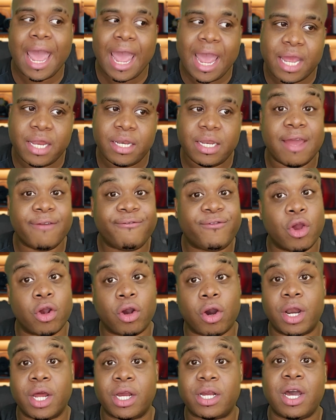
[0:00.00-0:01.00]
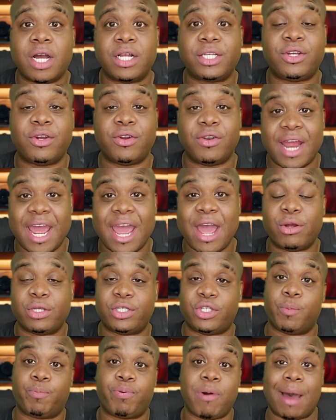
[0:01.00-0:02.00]
And if you're going to cut your
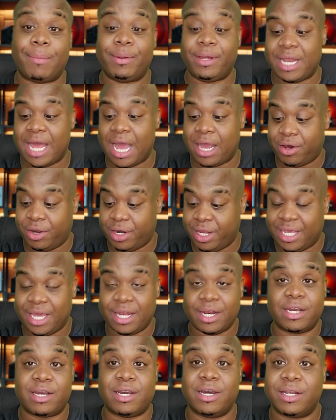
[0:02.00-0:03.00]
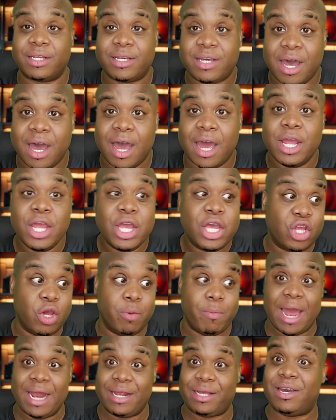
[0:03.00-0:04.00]
nails, you're probably not going to get a good cut.
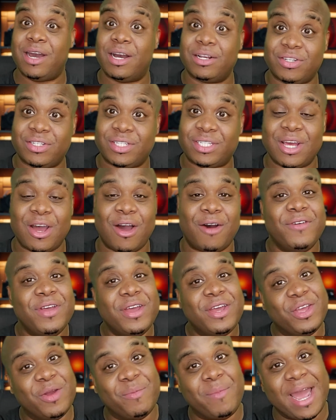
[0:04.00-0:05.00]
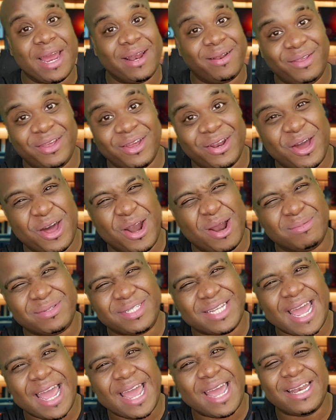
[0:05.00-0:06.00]
You might cut yourself. You might, you know what
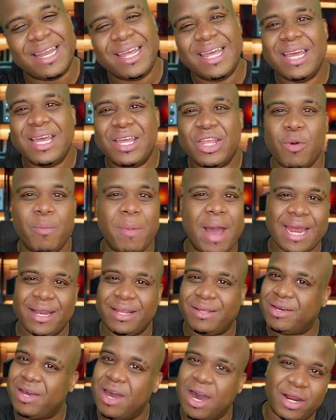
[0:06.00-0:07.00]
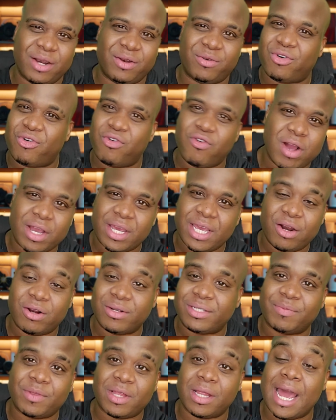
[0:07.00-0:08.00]
I'm saying? You might cut it crooked
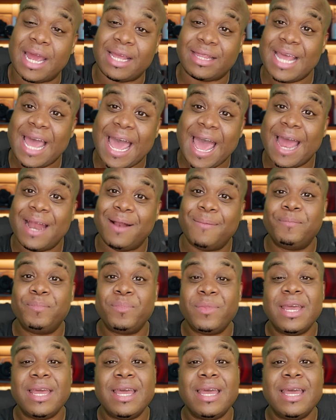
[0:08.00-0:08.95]
or something like that.